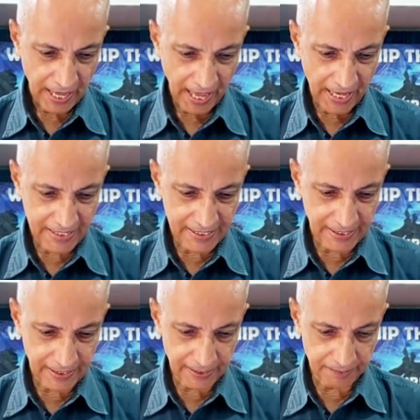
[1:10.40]
And
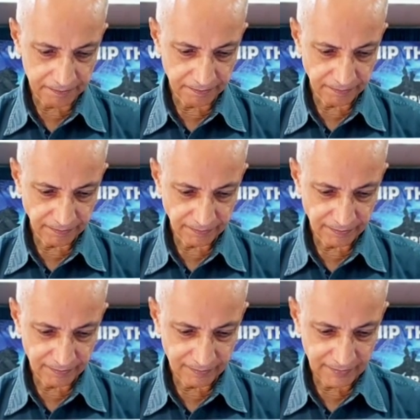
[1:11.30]

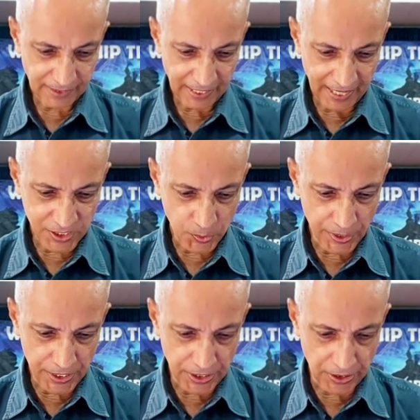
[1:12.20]
last
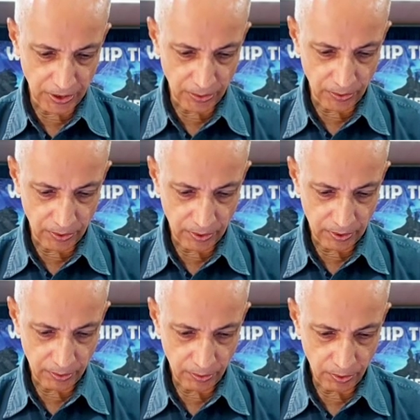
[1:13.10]
week, you know,
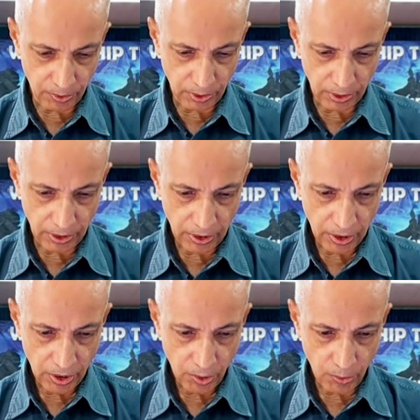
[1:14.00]

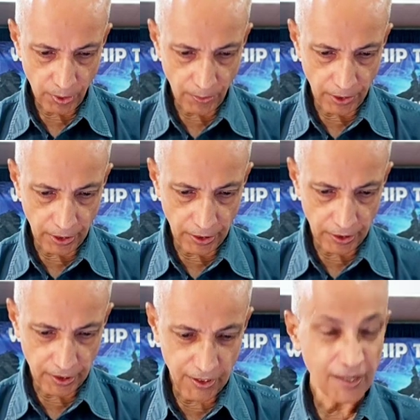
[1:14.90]
we were
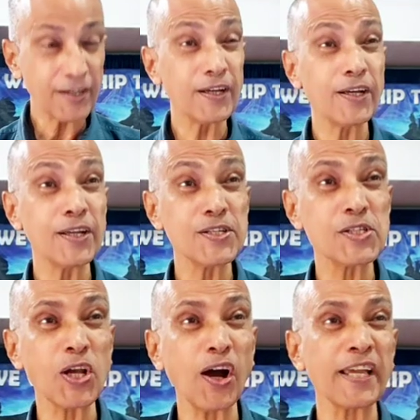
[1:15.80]

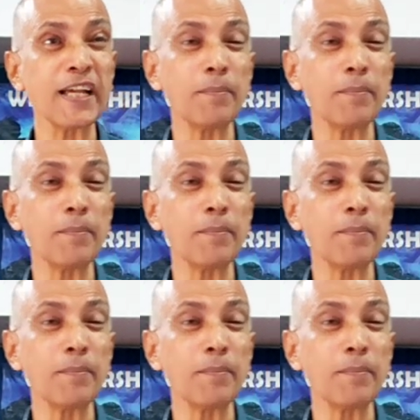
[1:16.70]
talking